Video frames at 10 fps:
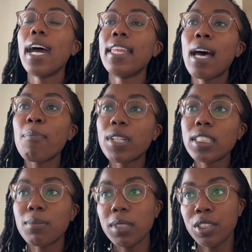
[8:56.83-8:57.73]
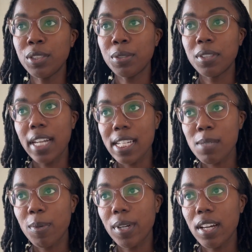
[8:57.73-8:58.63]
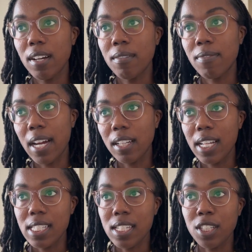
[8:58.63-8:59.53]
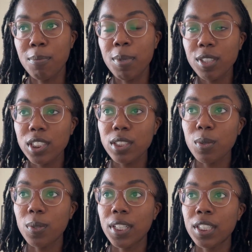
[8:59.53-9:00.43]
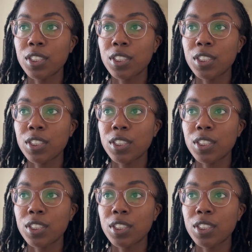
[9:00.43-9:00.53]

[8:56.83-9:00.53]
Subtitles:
And that brings me to the next point of finalizing your purchase order.